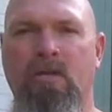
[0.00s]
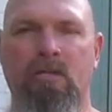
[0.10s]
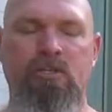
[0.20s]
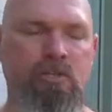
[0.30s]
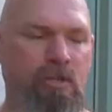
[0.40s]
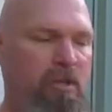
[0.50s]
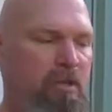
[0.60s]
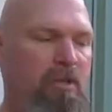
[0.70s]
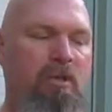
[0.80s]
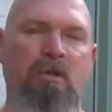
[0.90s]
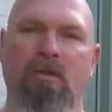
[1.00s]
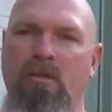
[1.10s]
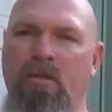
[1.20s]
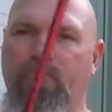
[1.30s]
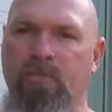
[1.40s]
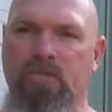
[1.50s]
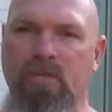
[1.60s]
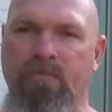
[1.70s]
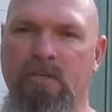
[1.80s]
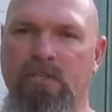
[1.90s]
luggage. If this
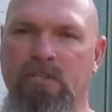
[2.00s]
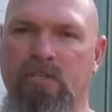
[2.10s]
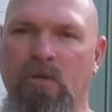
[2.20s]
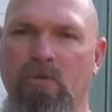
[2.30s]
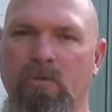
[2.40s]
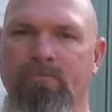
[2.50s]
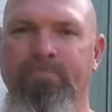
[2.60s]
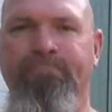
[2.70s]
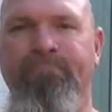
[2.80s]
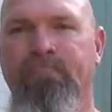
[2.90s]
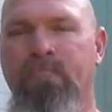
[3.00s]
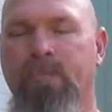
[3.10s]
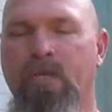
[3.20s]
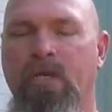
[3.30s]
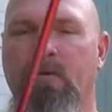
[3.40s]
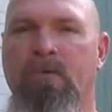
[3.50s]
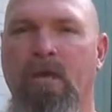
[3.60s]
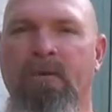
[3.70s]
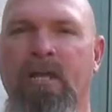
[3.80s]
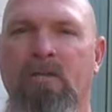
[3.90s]
stuff gets stolen, eh,
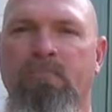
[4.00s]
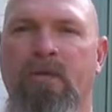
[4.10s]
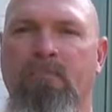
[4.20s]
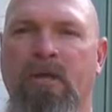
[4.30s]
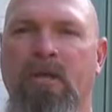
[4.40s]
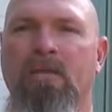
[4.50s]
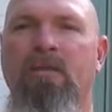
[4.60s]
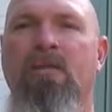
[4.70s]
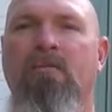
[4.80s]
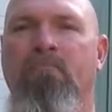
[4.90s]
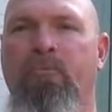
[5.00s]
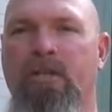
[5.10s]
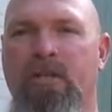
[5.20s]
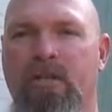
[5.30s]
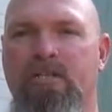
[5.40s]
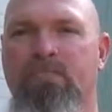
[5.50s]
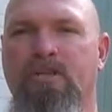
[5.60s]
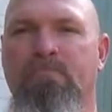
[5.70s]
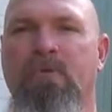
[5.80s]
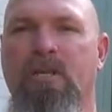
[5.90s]
I'm out a little bit of money, but not as
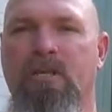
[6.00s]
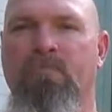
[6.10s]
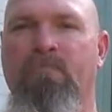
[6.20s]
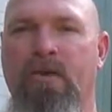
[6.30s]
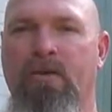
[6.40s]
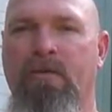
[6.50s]
much money if I,